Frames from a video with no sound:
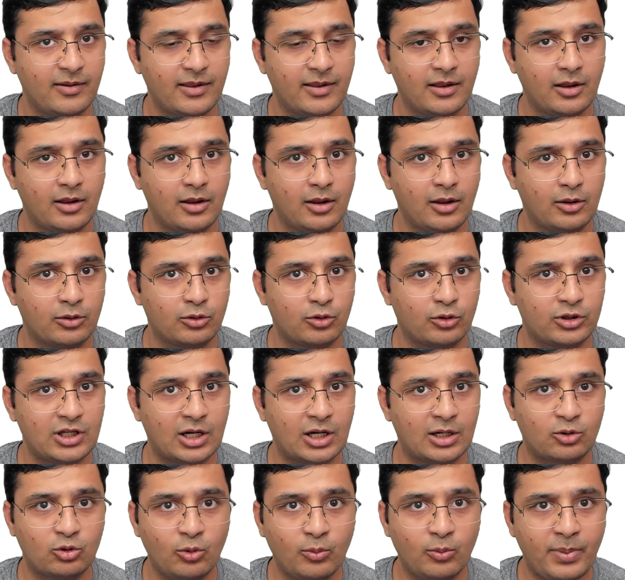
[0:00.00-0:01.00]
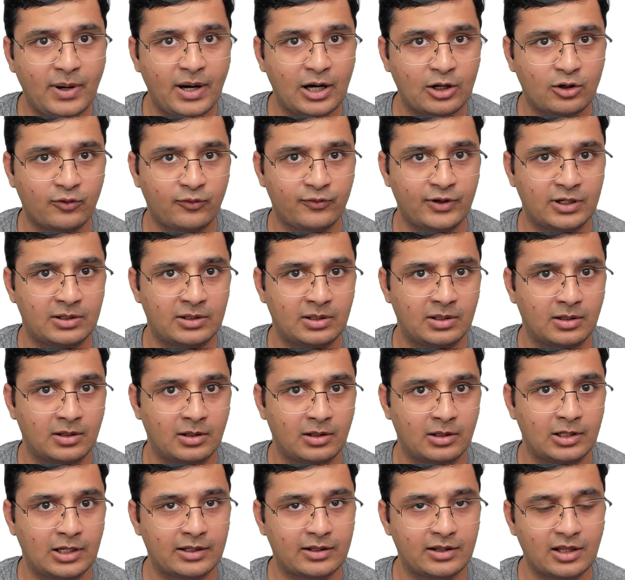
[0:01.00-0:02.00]
So there are two parts of it.
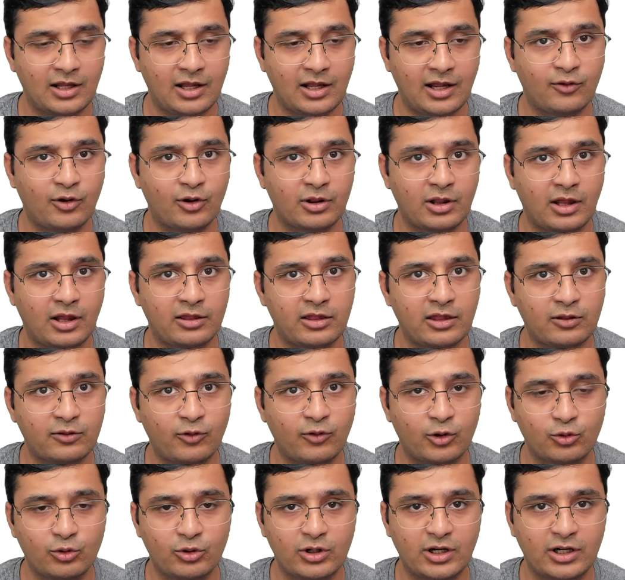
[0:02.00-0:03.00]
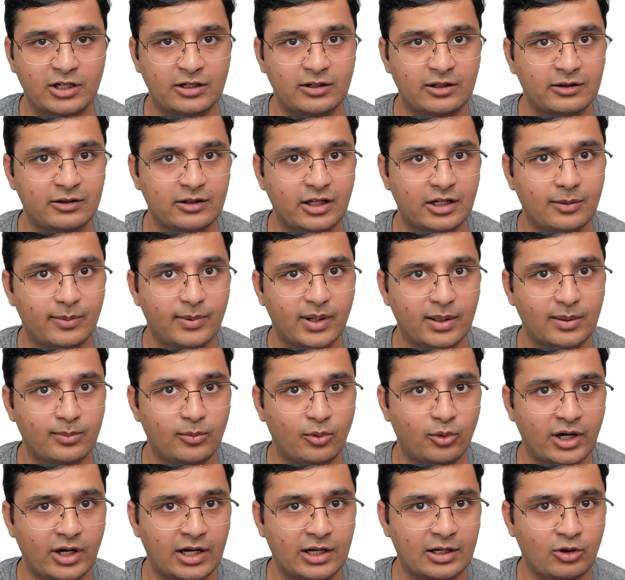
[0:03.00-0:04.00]
Let's say I just want to run it in the debug mode,
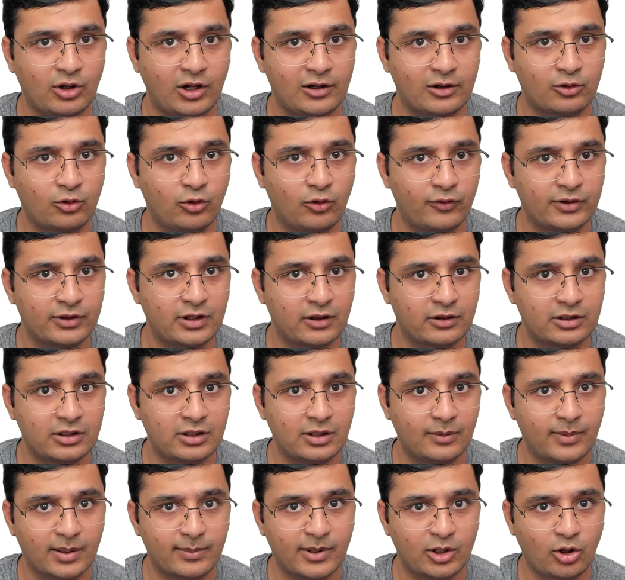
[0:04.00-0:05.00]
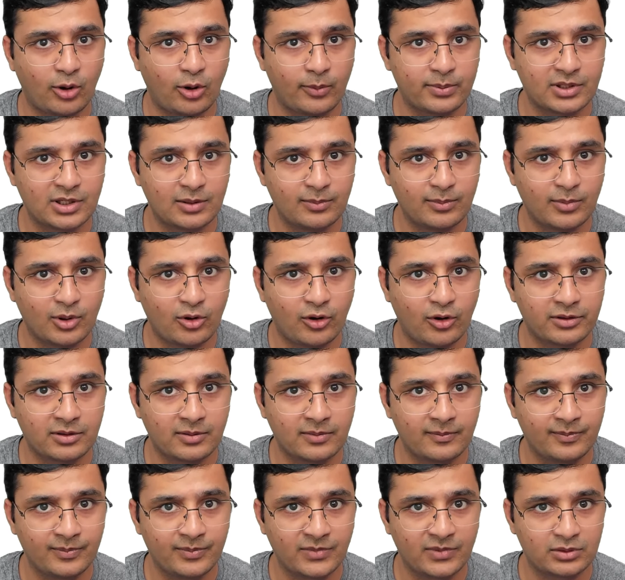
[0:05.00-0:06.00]
right? So I'll go with this debug Bun option, because
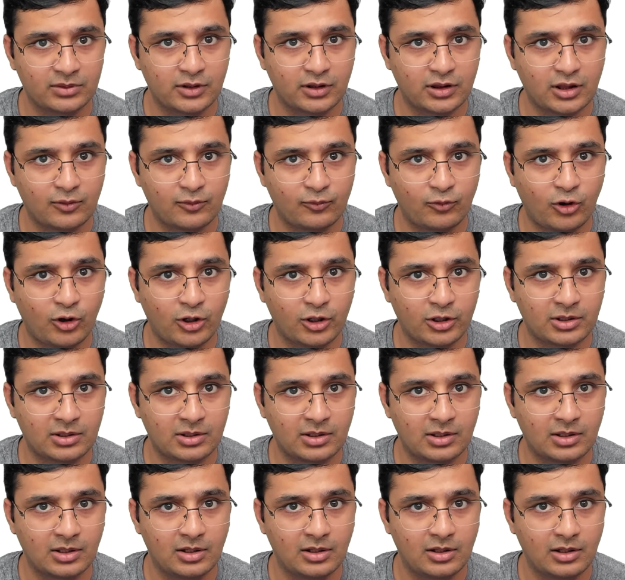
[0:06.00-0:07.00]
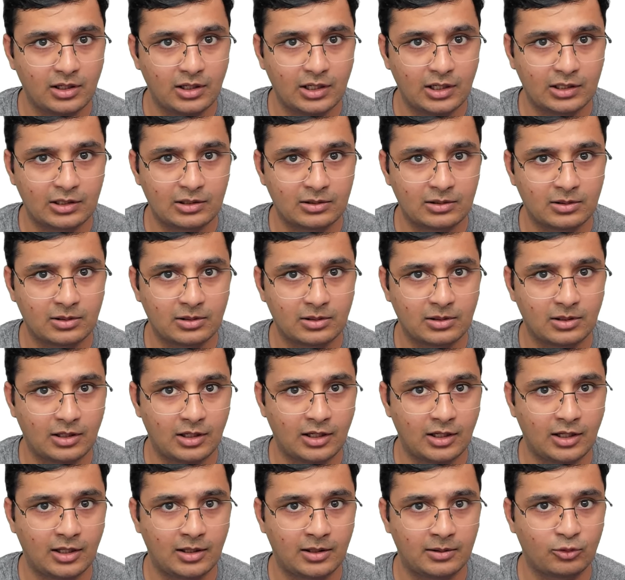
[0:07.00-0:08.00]
this is what it,
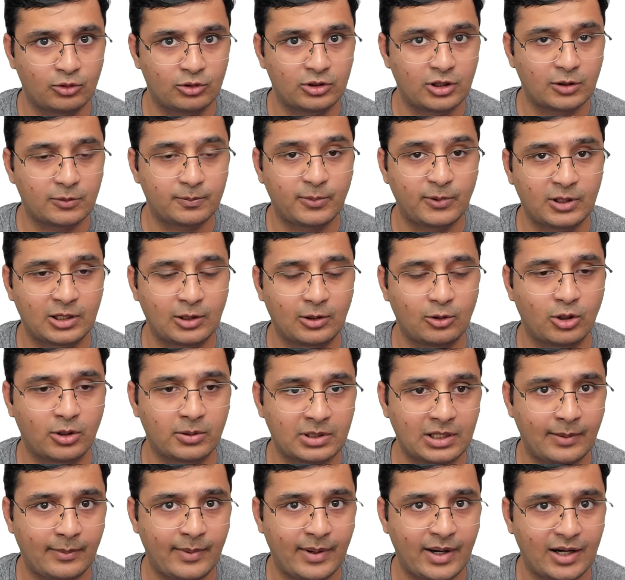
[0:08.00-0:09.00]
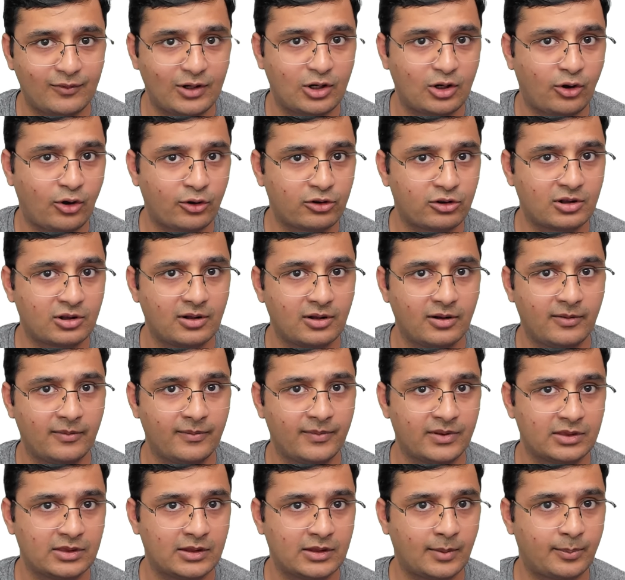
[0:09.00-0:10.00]
this particular command will launch
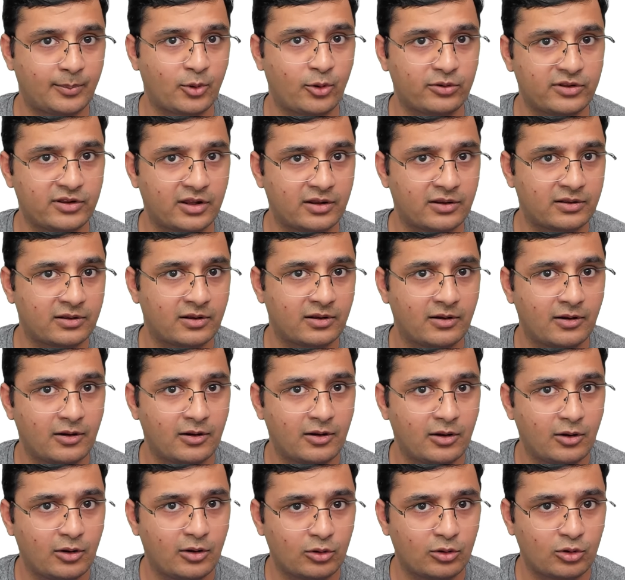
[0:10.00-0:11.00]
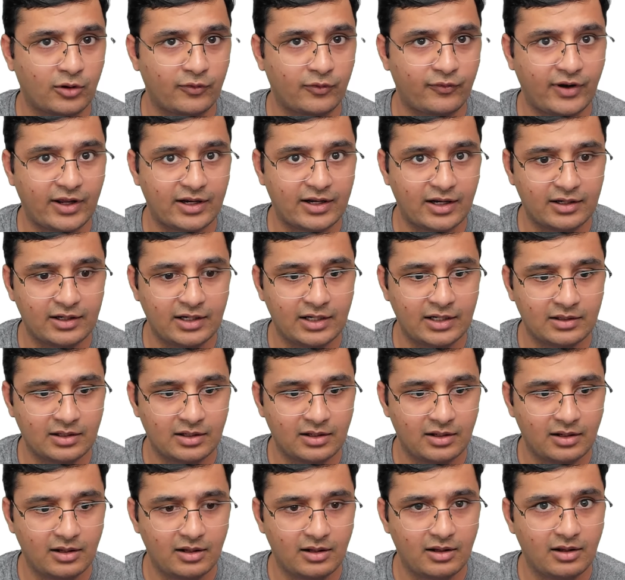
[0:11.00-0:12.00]
the process. So if I run it,
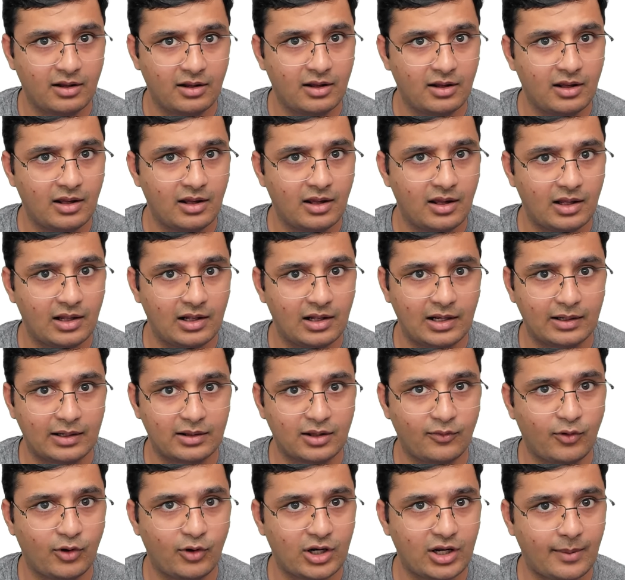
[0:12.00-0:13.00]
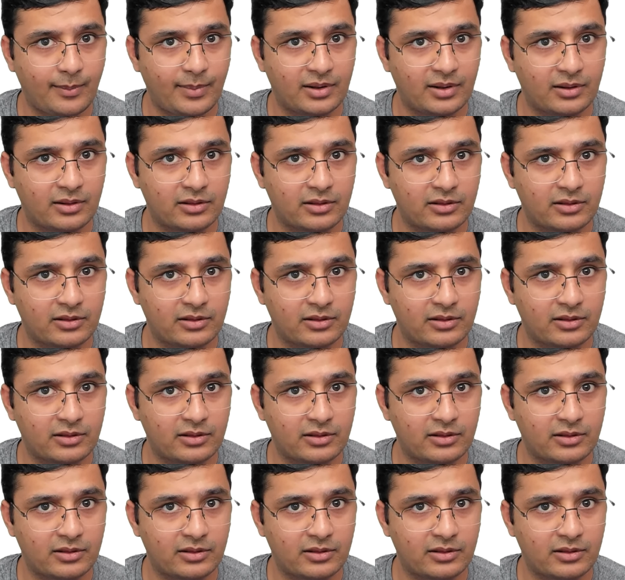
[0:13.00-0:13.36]
let's see what happens.